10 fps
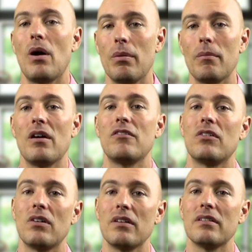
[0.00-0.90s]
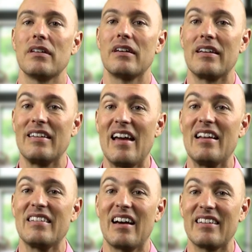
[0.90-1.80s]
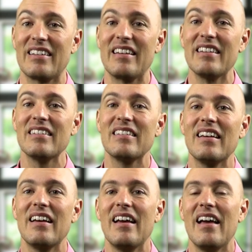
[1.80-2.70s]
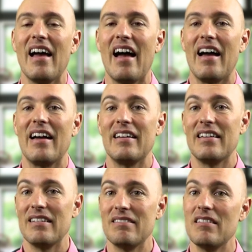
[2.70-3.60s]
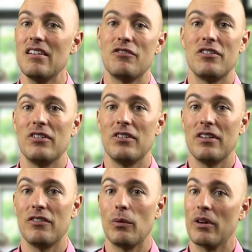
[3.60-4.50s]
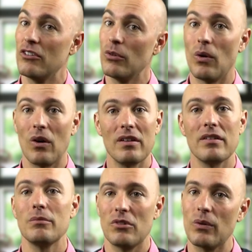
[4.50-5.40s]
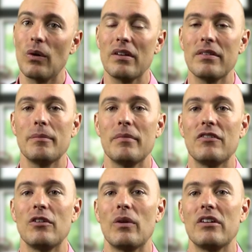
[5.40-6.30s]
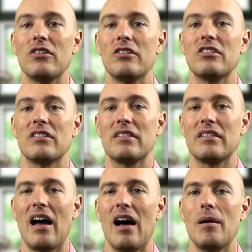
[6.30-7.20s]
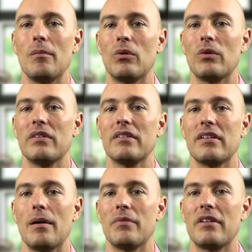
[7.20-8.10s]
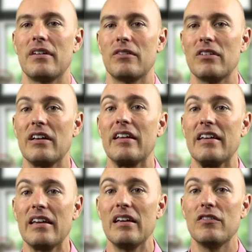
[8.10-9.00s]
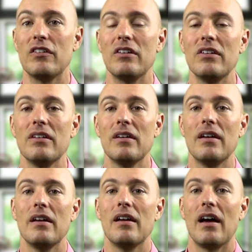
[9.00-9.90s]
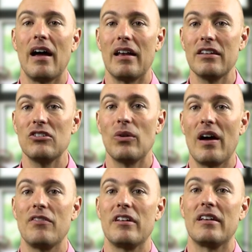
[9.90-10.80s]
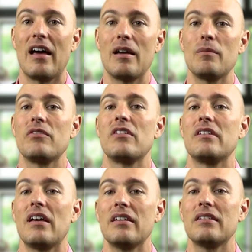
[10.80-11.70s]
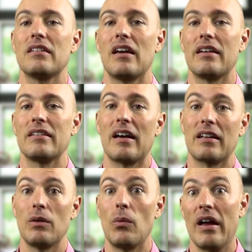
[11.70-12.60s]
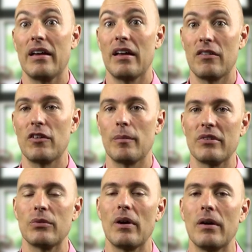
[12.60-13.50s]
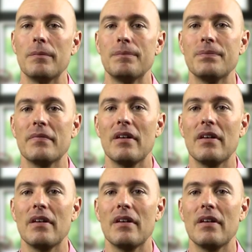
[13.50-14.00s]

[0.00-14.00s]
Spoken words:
pop them over on the Get It Done list. And if you want to do all of them, do all of them. If you want to do just some or some that are really key for you, at least you'll have the name of the test and exactly where to get it from as well.